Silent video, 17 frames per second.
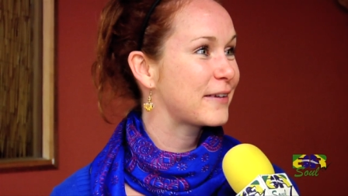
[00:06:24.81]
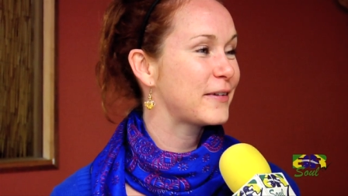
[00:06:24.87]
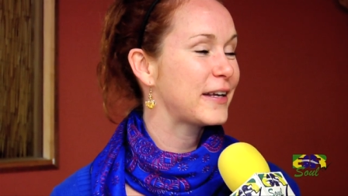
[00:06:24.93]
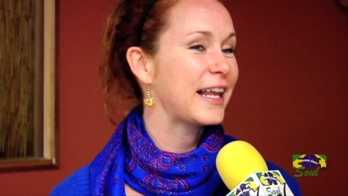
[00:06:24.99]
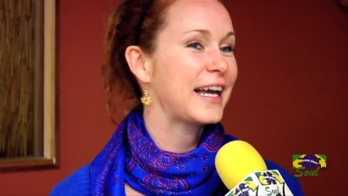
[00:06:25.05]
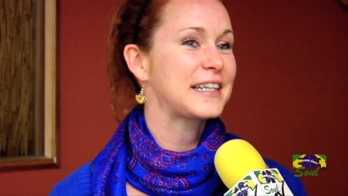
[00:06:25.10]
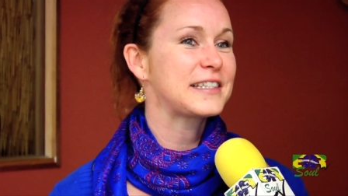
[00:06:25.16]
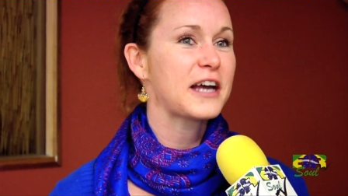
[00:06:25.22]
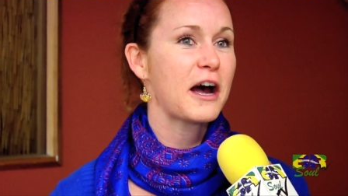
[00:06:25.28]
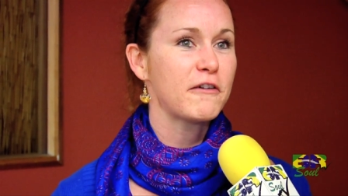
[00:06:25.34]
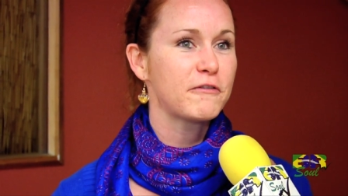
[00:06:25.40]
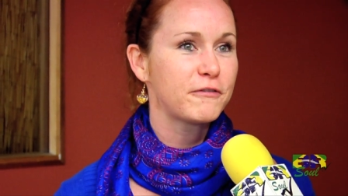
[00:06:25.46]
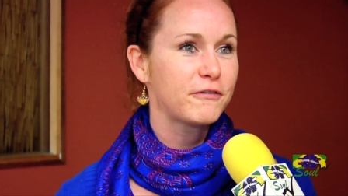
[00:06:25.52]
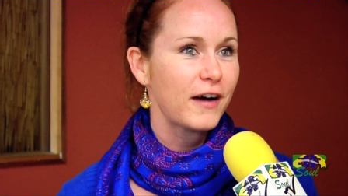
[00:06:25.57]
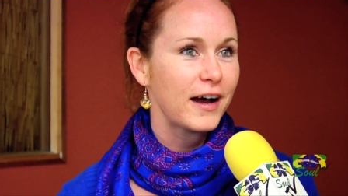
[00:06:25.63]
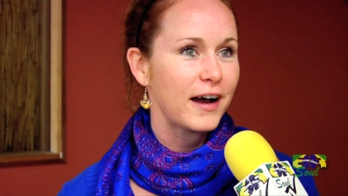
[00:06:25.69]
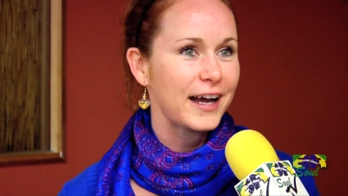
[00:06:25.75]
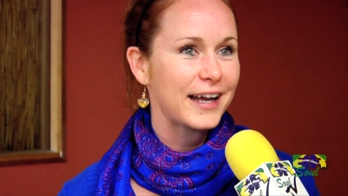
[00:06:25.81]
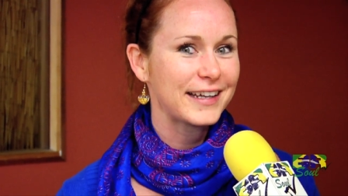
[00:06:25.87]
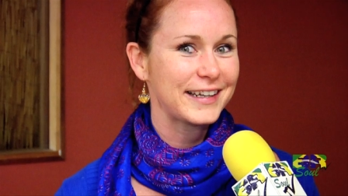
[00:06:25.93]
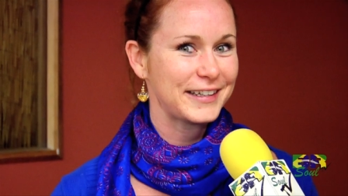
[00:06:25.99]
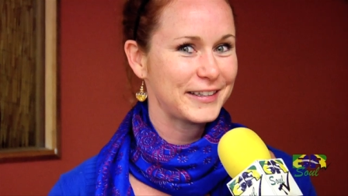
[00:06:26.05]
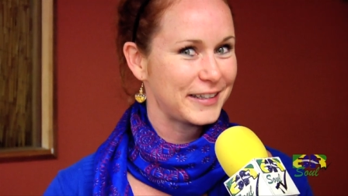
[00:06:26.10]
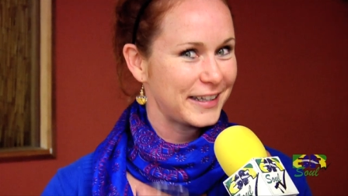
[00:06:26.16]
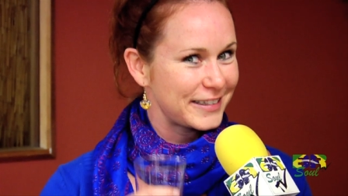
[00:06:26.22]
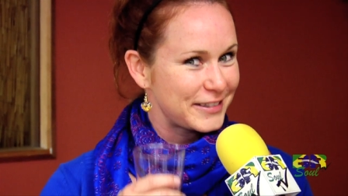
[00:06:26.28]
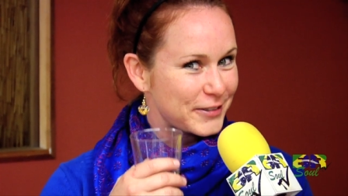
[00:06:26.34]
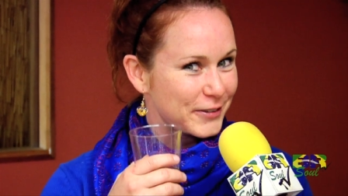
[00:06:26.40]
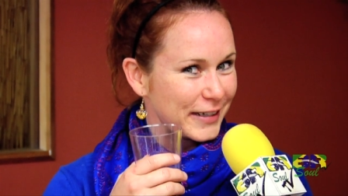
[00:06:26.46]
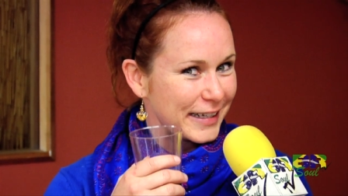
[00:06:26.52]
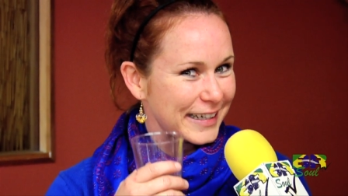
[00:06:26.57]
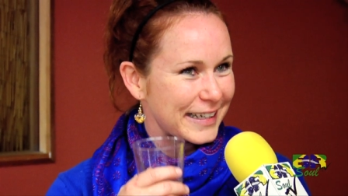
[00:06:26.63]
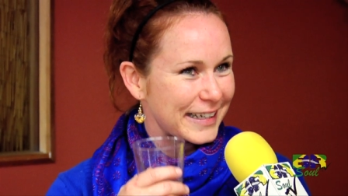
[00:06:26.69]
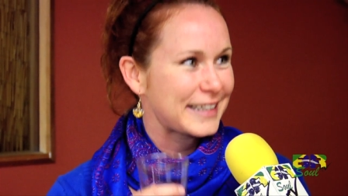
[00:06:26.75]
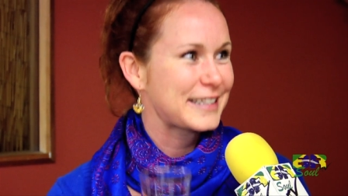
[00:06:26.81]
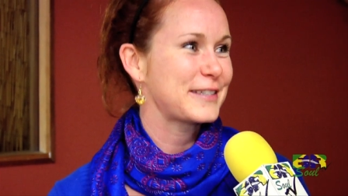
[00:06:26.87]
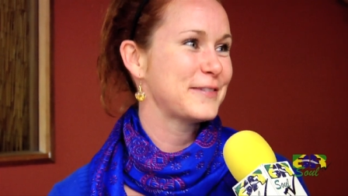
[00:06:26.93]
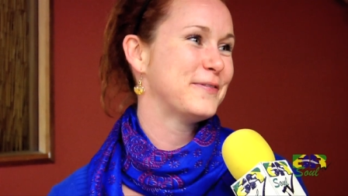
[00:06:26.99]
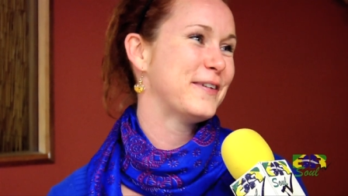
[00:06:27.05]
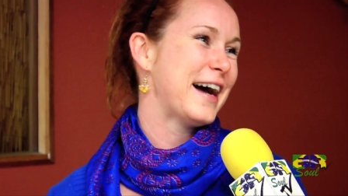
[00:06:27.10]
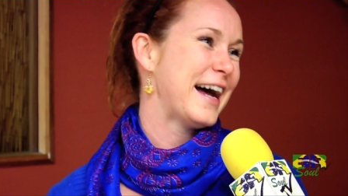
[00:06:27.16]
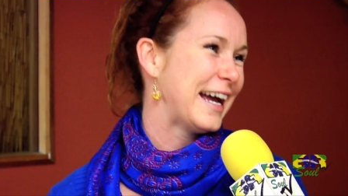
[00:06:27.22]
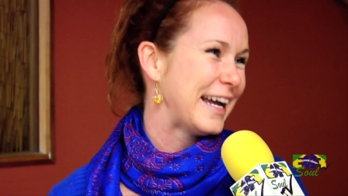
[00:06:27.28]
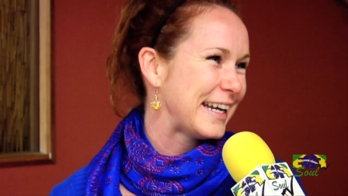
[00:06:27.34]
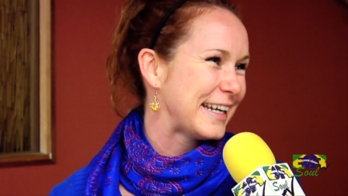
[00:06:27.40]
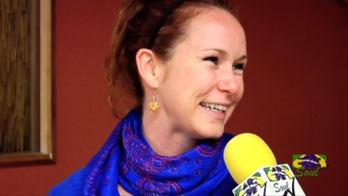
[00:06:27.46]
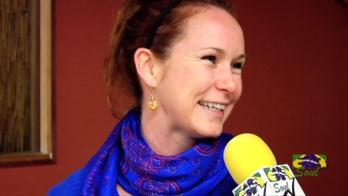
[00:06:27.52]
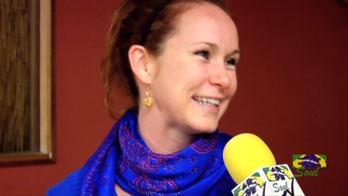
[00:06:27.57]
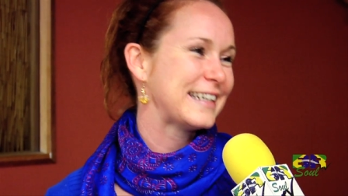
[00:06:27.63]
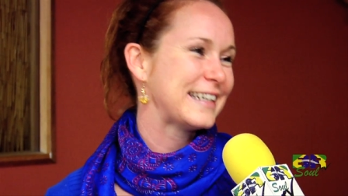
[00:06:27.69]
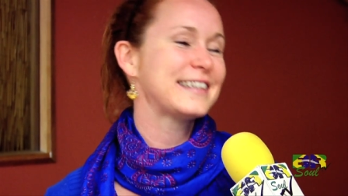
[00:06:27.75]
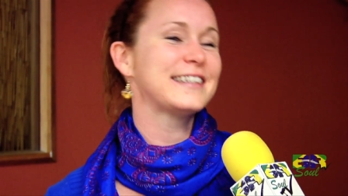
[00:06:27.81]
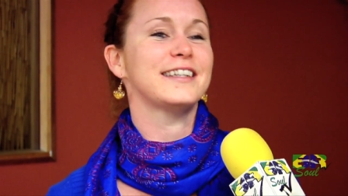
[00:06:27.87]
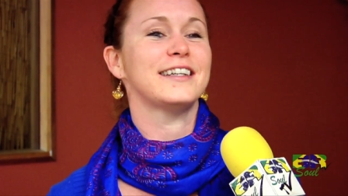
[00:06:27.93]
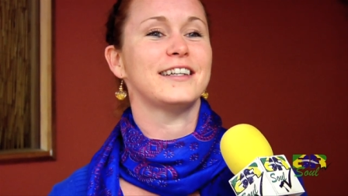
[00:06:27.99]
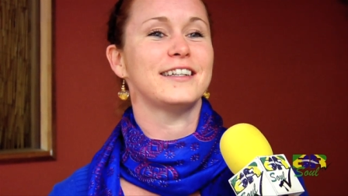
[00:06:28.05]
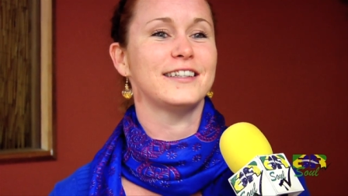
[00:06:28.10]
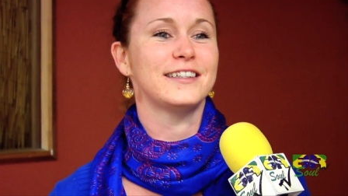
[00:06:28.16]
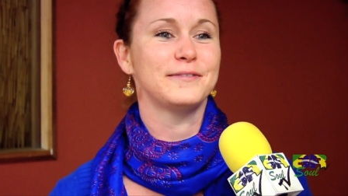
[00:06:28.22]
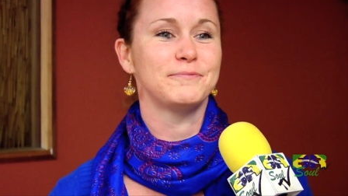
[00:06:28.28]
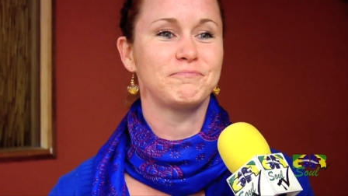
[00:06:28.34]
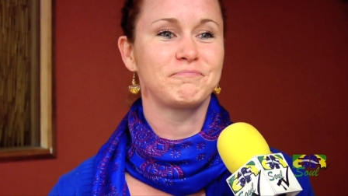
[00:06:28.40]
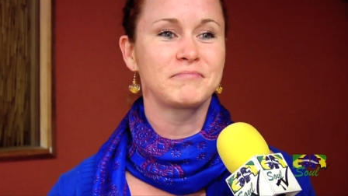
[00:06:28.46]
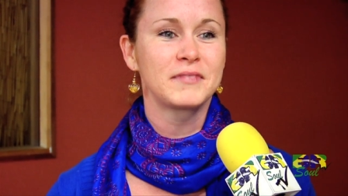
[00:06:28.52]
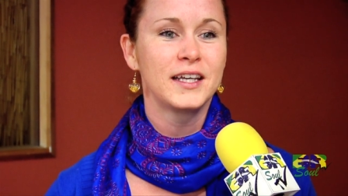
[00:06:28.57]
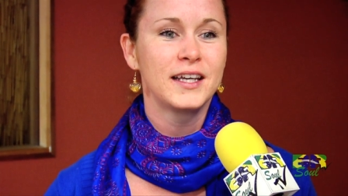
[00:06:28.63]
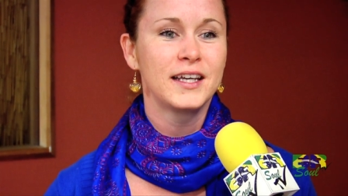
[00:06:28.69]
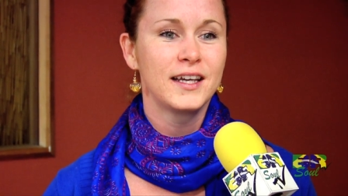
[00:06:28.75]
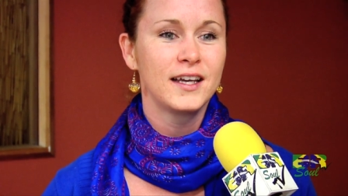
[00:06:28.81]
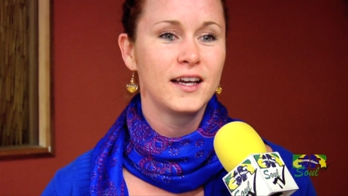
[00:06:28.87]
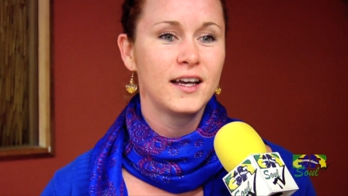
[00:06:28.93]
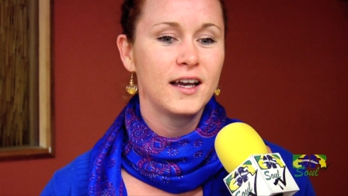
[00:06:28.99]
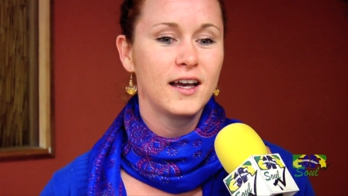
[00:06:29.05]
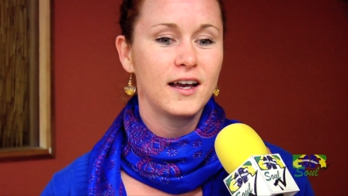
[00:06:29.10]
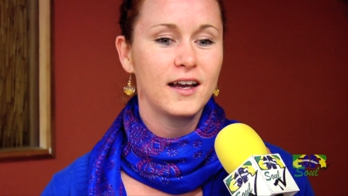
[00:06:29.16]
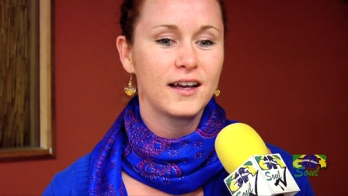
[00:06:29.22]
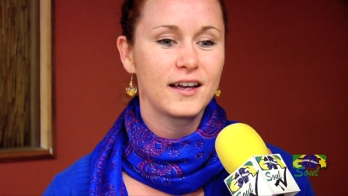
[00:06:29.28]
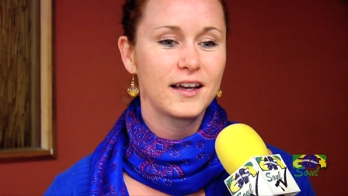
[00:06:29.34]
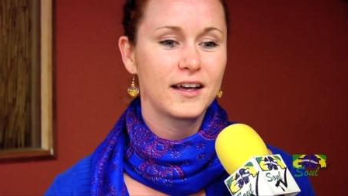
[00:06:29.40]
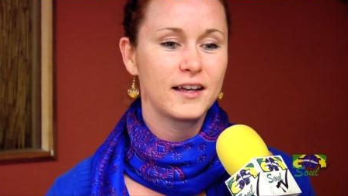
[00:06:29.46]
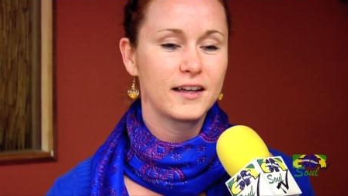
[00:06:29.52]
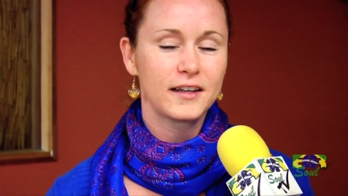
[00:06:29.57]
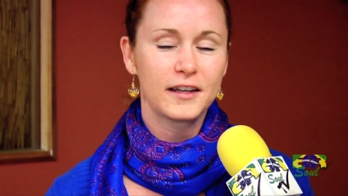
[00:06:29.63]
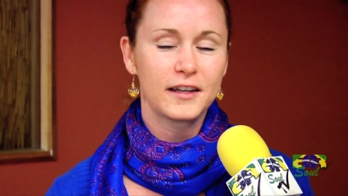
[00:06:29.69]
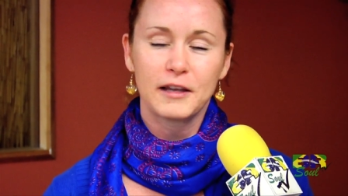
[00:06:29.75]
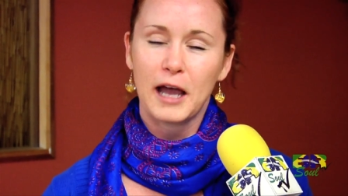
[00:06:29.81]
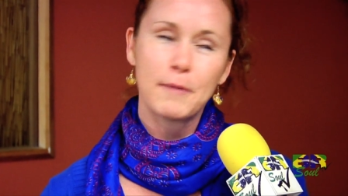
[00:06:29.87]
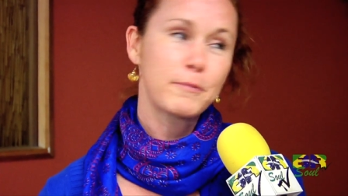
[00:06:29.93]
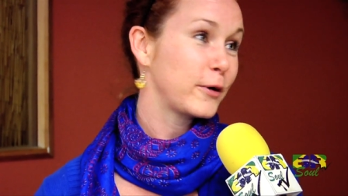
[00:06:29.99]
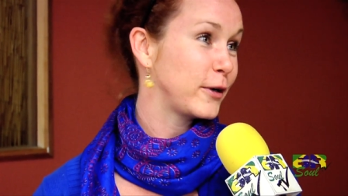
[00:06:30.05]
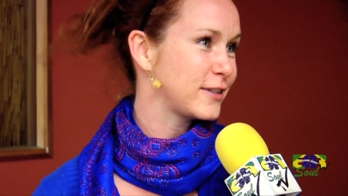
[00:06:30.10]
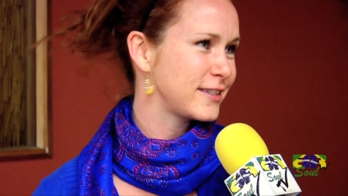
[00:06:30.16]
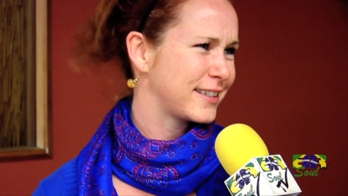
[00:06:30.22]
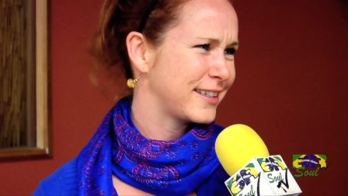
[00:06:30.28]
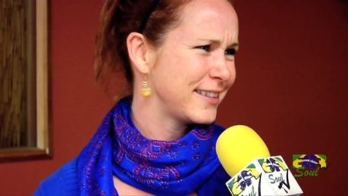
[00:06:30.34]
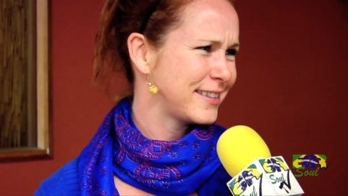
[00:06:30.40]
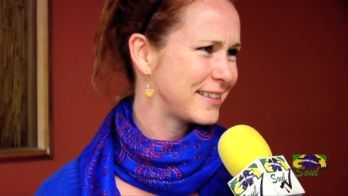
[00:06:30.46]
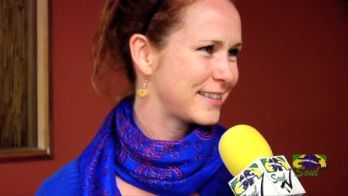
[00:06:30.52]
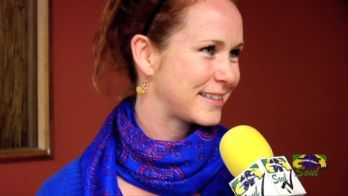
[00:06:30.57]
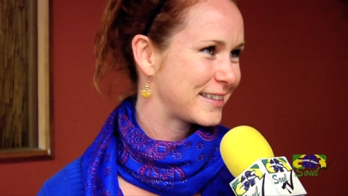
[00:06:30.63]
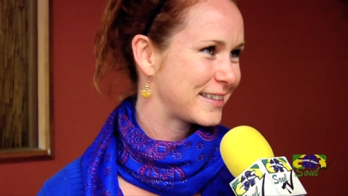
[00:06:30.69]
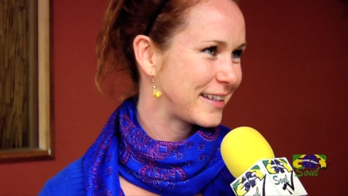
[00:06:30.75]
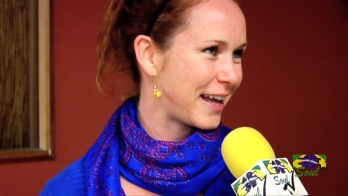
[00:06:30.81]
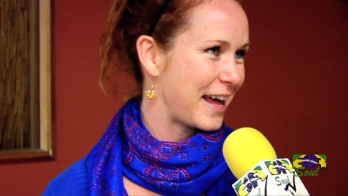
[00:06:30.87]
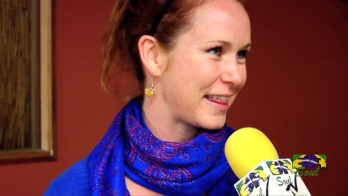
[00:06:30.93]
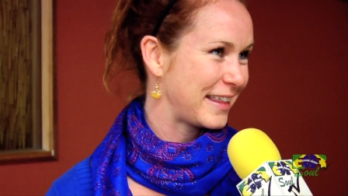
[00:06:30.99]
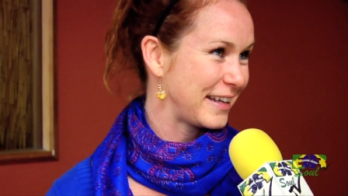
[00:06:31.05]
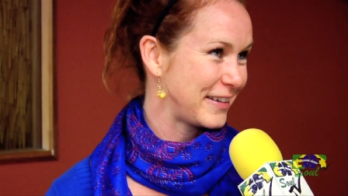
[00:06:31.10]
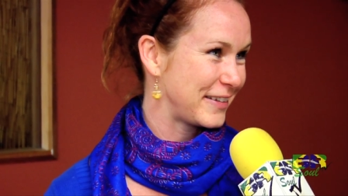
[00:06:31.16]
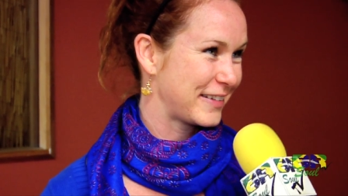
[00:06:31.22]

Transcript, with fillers: We like to have fun and drink some wine and. Um, Caipiroskas, I think.